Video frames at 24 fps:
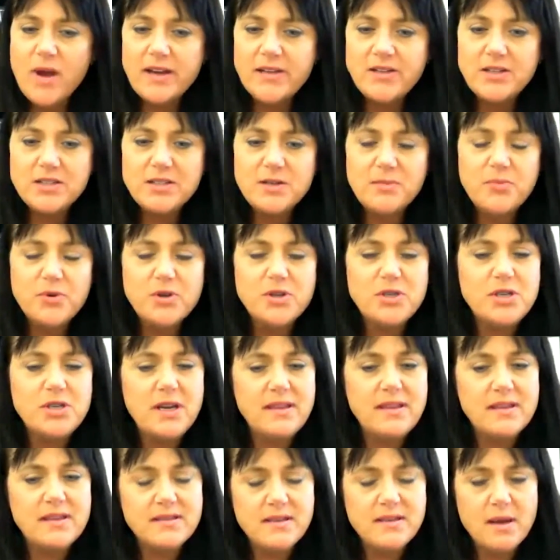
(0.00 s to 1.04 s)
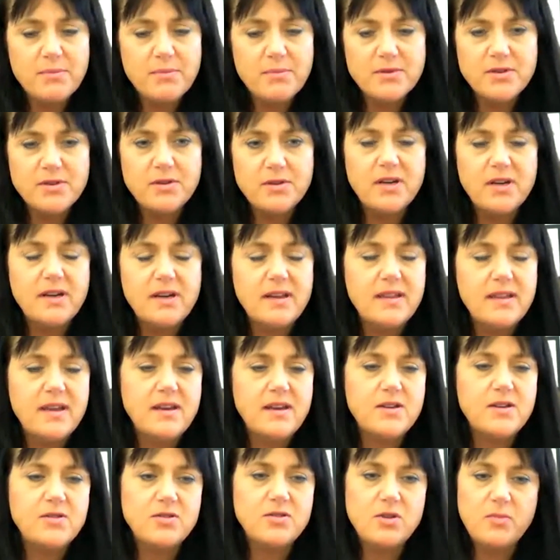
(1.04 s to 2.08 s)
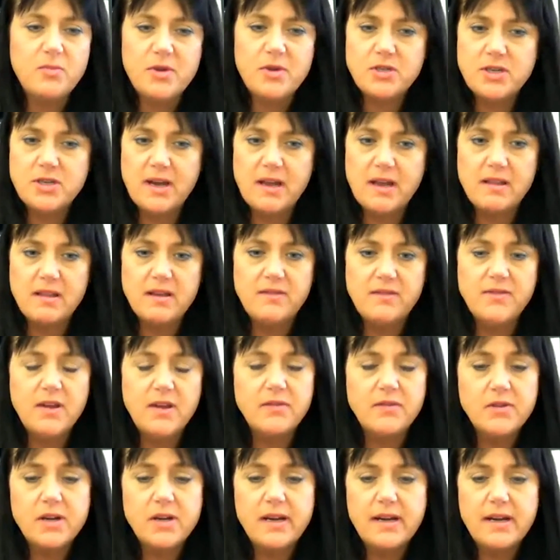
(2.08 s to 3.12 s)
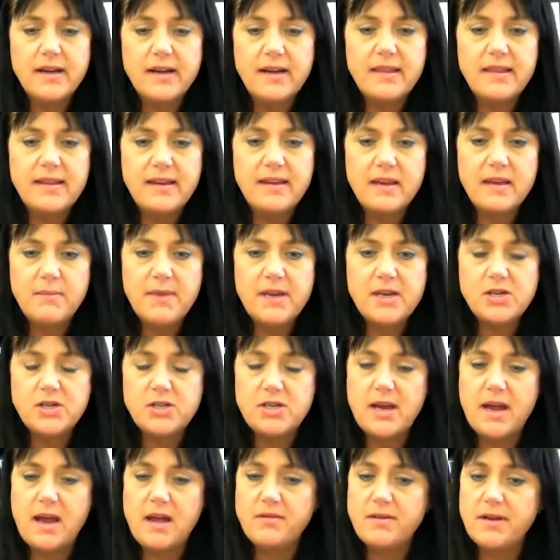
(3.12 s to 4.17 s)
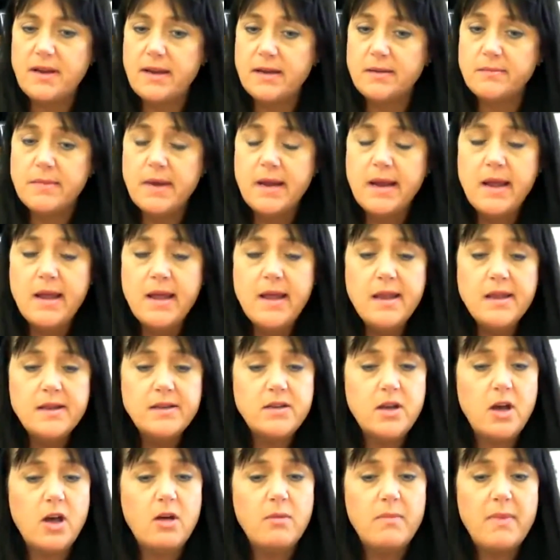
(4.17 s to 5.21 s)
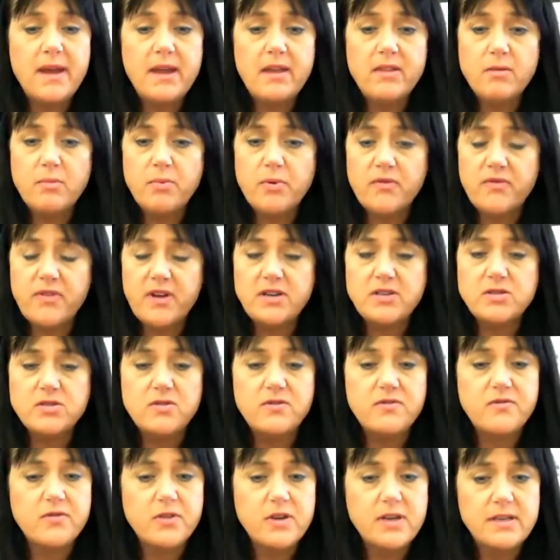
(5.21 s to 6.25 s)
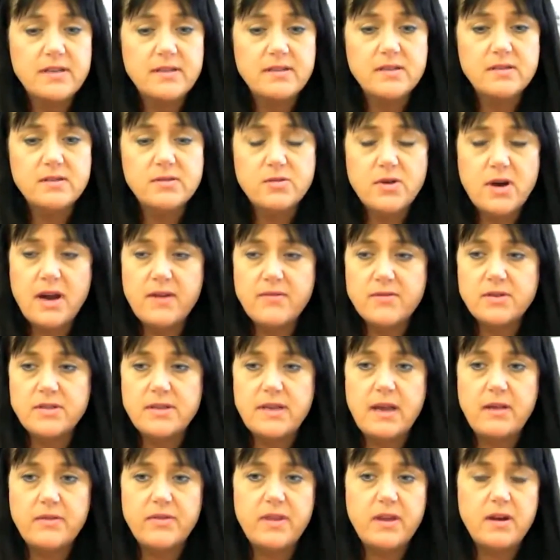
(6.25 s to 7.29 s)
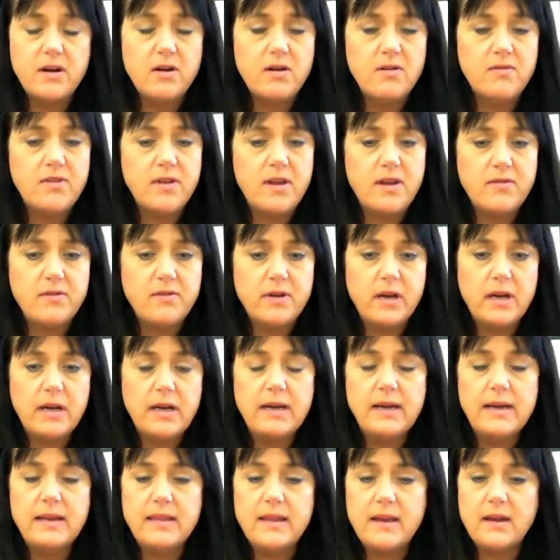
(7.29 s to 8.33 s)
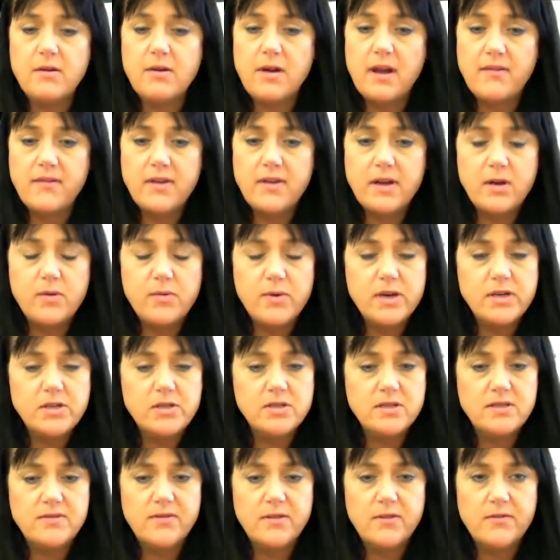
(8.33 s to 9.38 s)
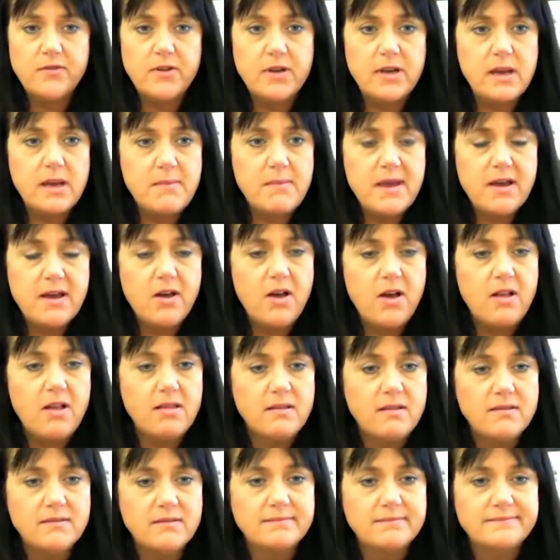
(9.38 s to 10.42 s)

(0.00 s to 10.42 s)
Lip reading: I just appreciate this opportunity. Thank you so much, Ellen. If you ever need anything, give me a shout. And to all my other professional friends, drivers out there, if you ever need anything or have any questions, feel free to give me a call.